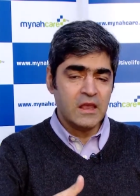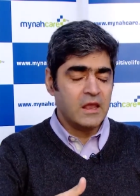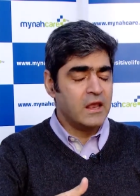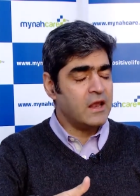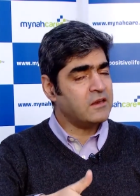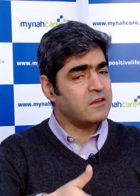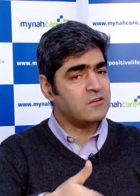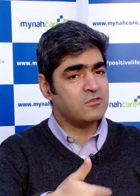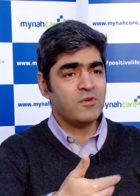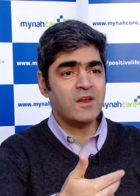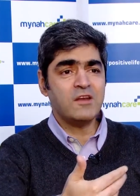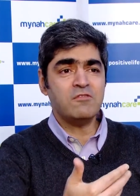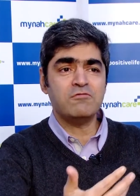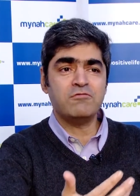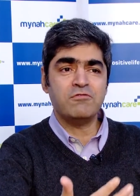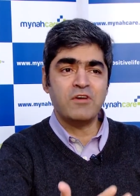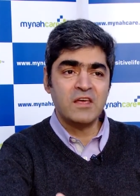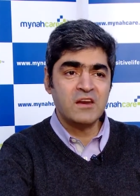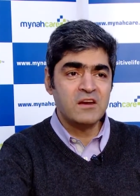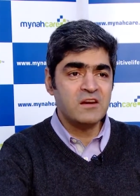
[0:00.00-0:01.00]
It is very
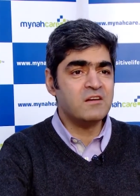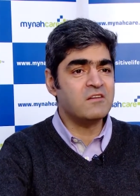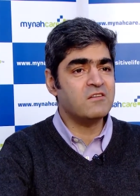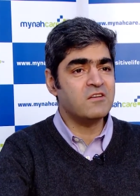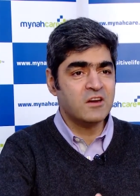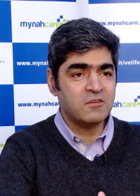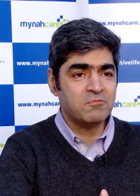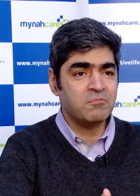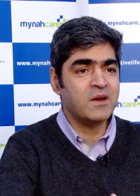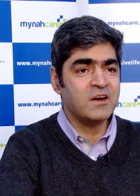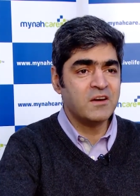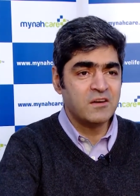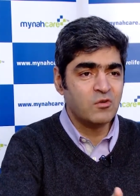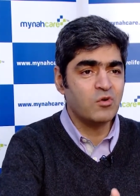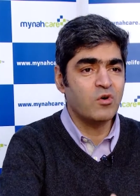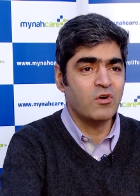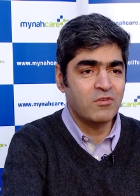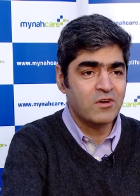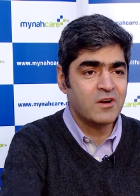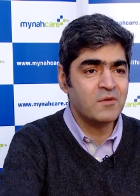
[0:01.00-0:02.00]
varied treatment
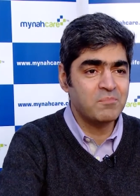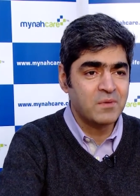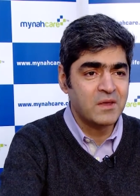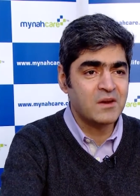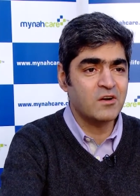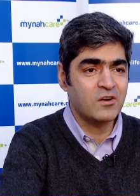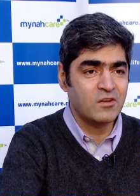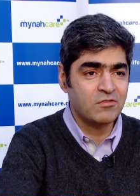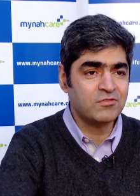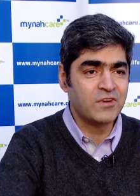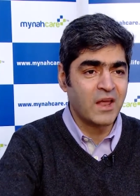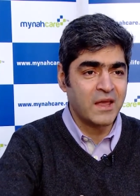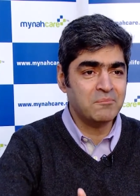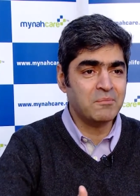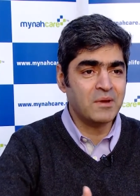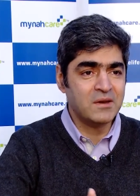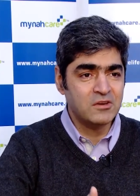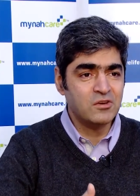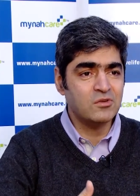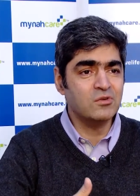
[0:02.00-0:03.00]
over a period of time,
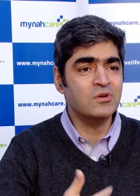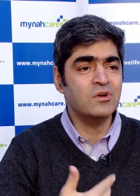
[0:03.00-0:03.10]
and